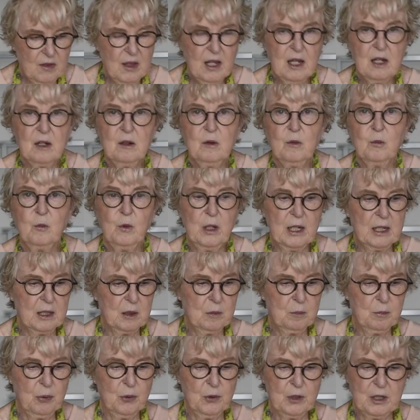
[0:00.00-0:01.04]
then we
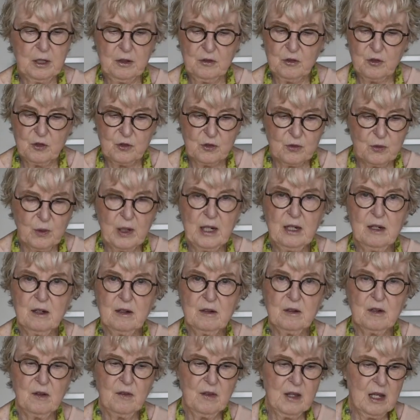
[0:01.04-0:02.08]
can put it straight
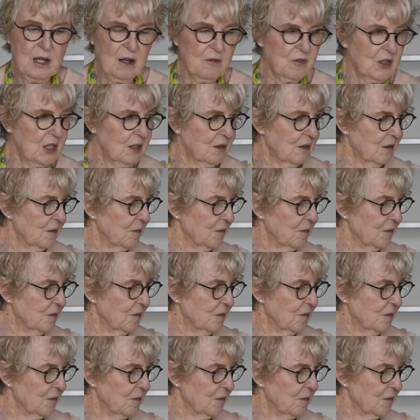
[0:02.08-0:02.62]
into the oven.